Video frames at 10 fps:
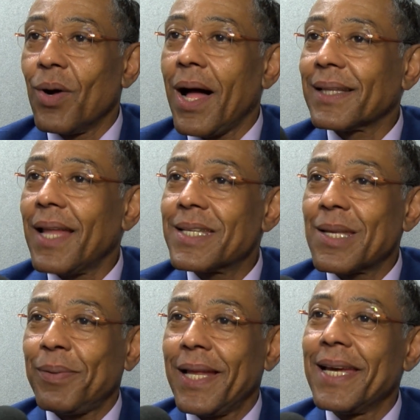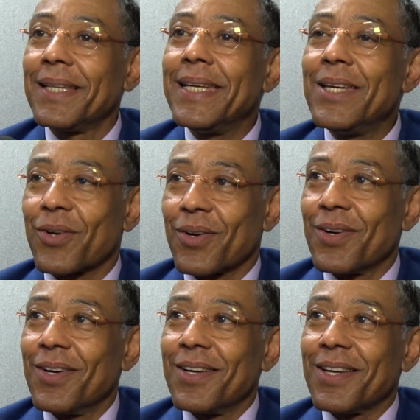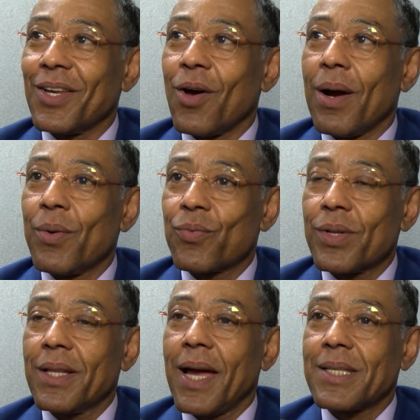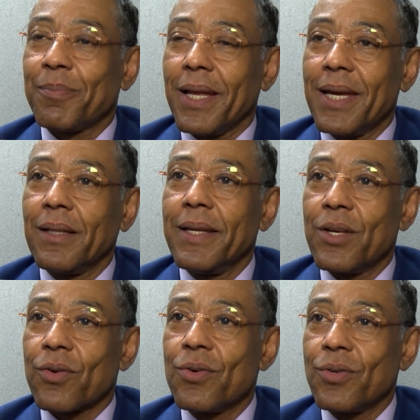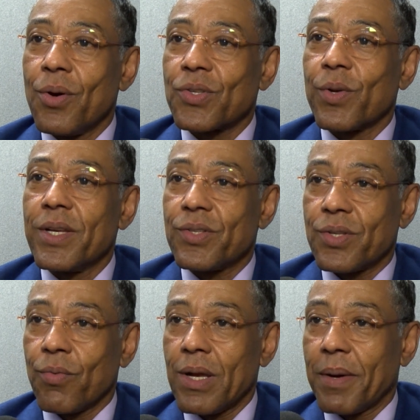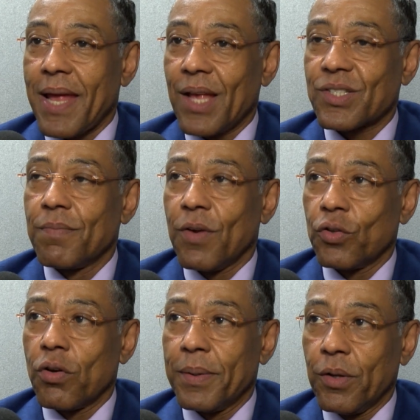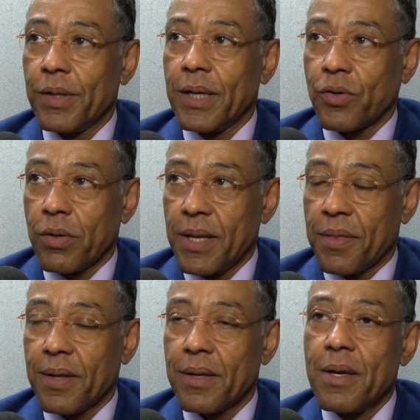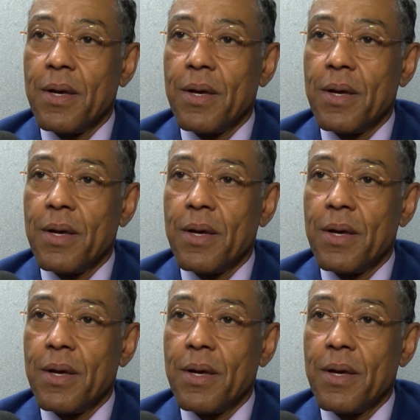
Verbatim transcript: Well, I'd like to play a leader you know, I would really like to play a leader who knows what he's doing but has some vulnerability underneath it.